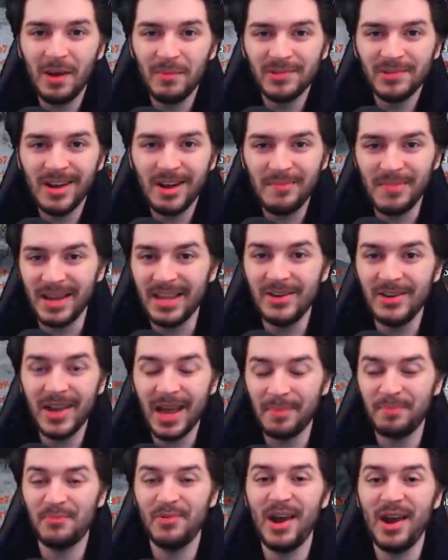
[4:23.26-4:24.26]
comes up and you
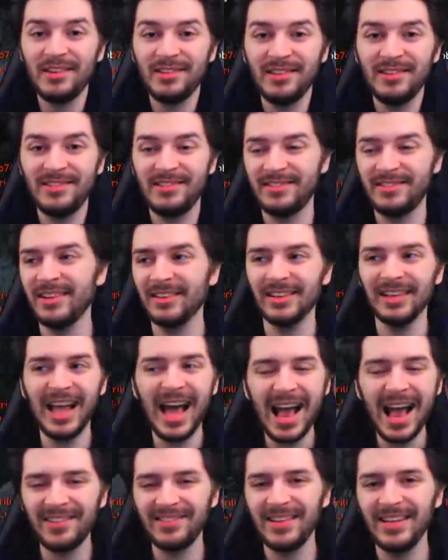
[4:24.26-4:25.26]
get presents, the
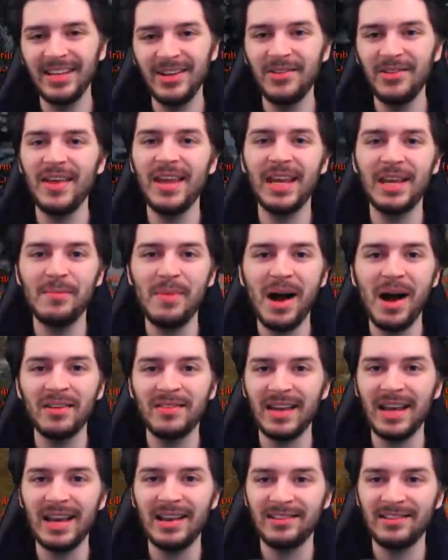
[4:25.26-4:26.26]
last thing you think
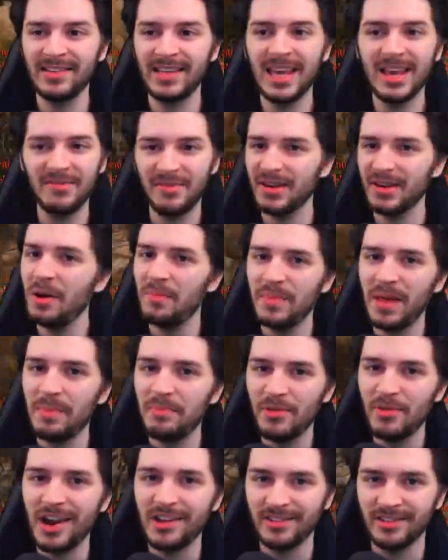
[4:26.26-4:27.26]
about is giving up
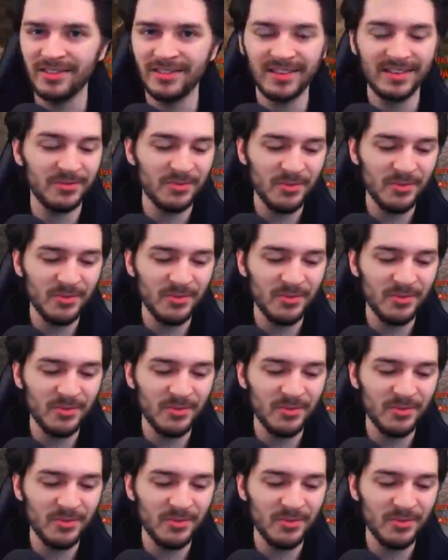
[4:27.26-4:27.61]
that present.